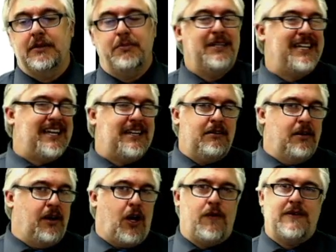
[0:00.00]
But again,
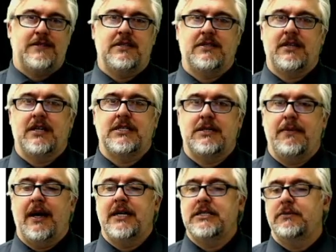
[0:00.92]
all this is
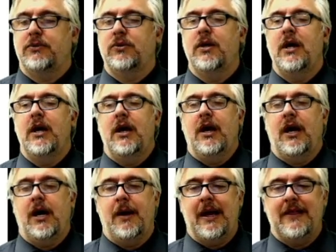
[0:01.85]
customizable,
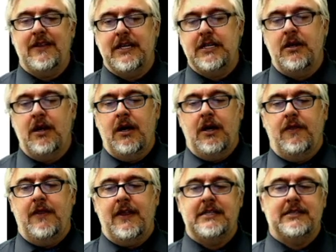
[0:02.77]
and then
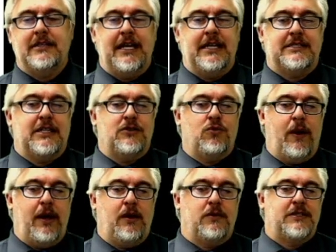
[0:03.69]
these links as
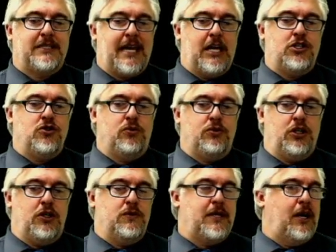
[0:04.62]
well: schedule,
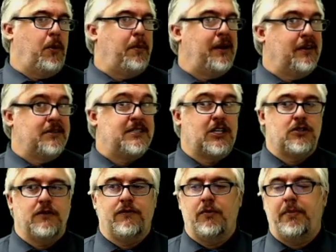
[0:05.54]
news, help, and a
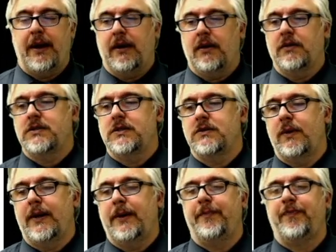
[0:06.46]
section for parents as
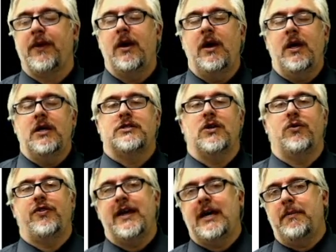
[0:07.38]
well. So
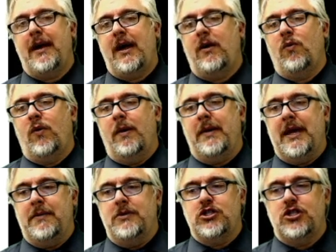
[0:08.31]
think about what
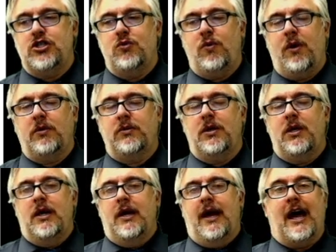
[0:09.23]
images you want,
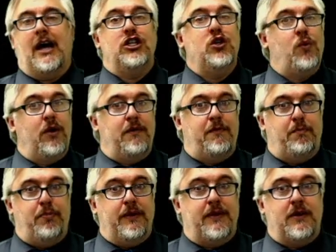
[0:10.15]
how you want to
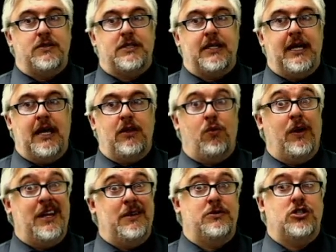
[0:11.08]
put those together, what
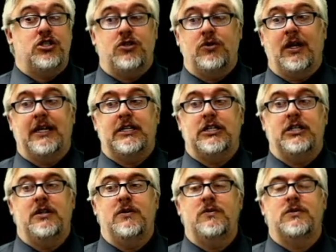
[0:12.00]
images you'd like to
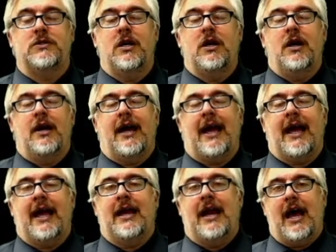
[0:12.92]
use,
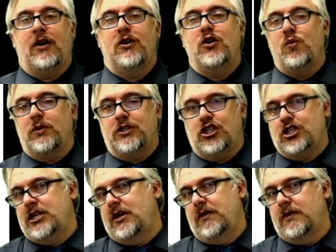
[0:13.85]
and how you want to
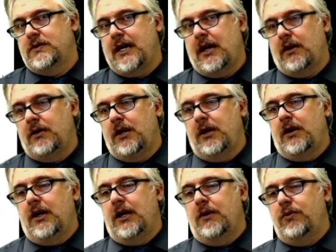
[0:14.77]
share those out
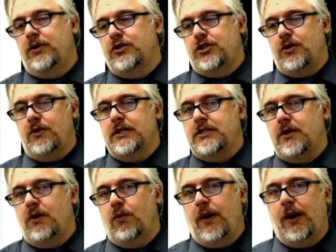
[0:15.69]
with your students.
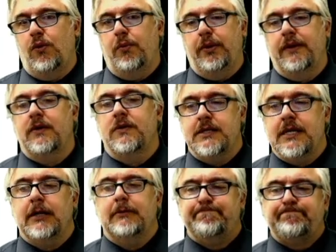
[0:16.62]
So how we'll put those
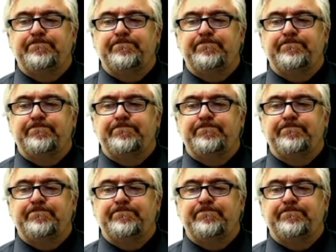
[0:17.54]
in.